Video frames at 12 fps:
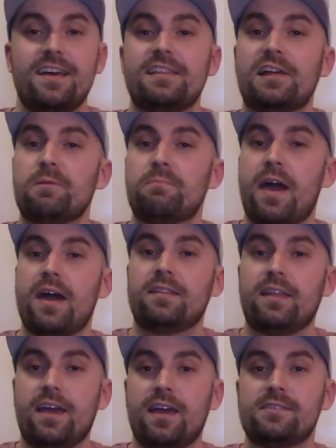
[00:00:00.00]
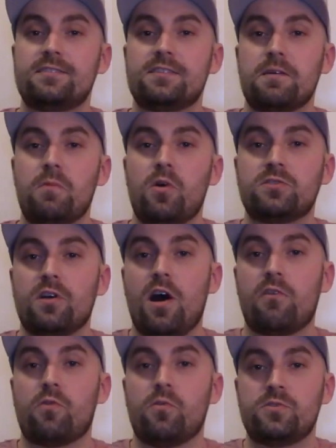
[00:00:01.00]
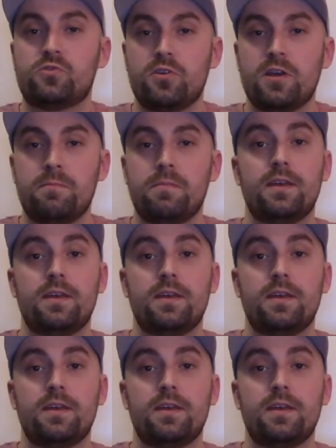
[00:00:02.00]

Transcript: Now the Badlands is the most off-road trim.